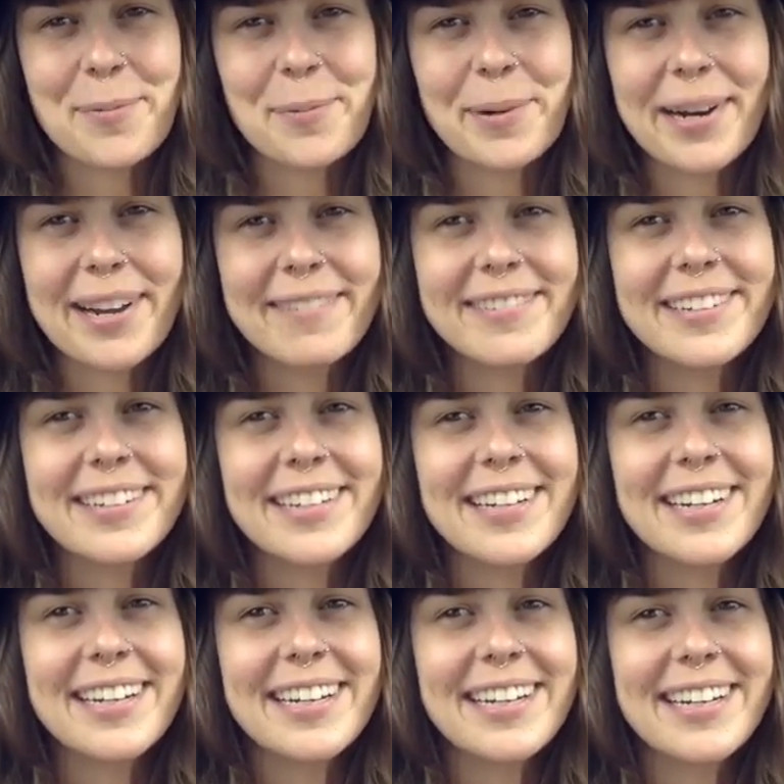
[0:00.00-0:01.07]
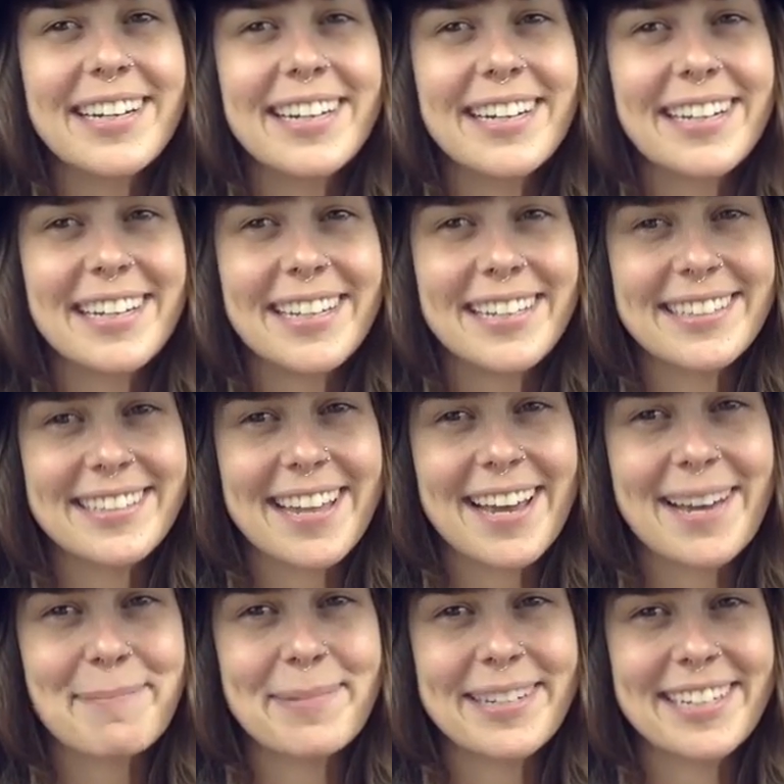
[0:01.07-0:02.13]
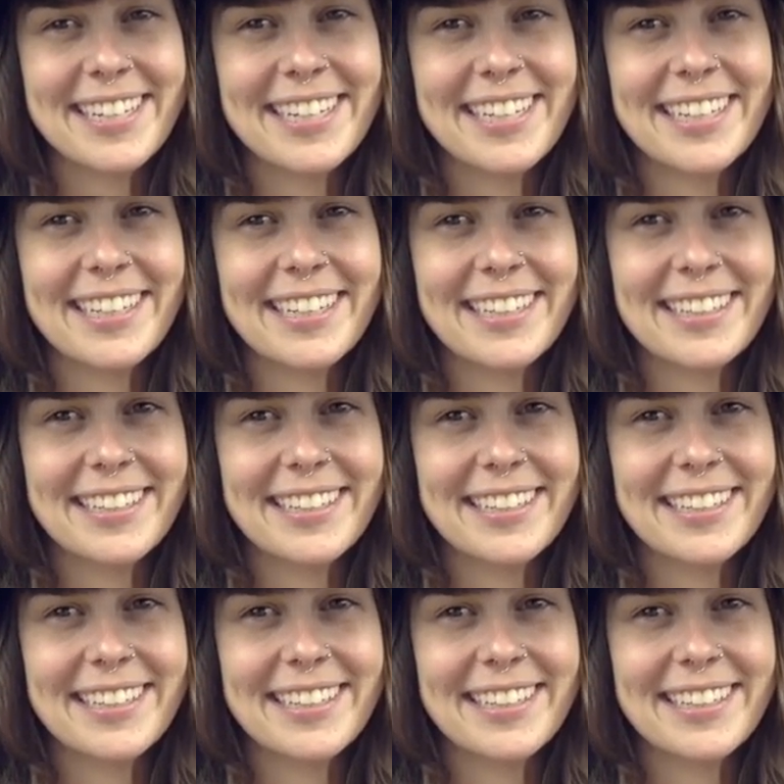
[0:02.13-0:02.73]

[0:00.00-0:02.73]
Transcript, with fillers: Whatever is happening